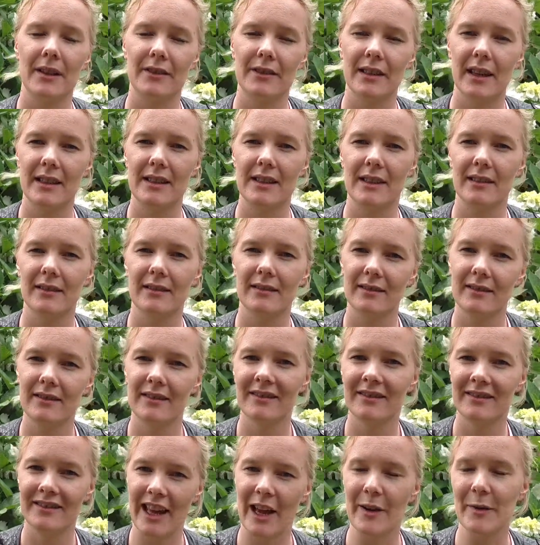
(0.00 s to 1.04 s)
and if they did,
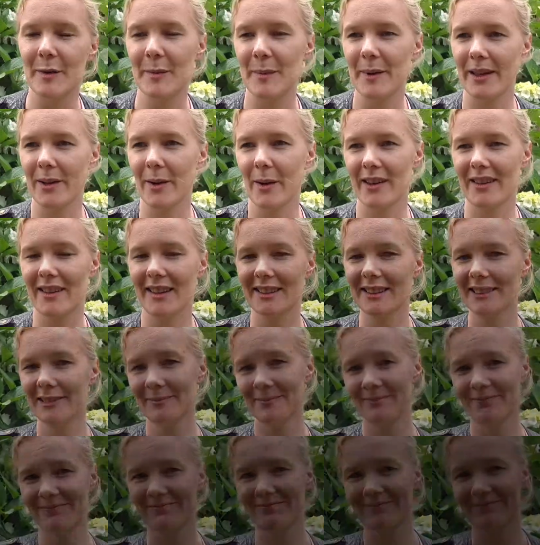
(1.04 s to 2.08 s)
that would be quite nice.
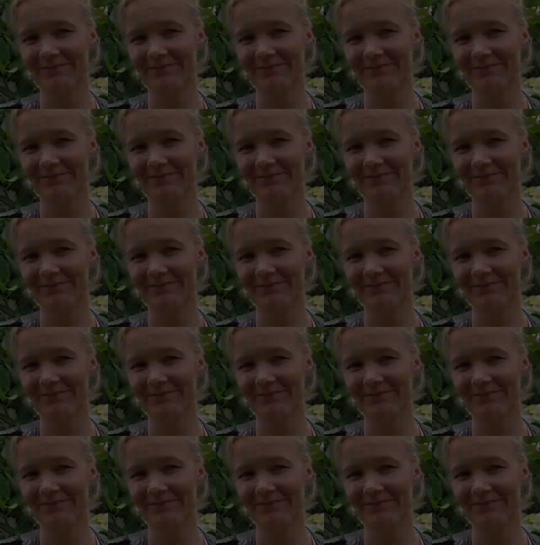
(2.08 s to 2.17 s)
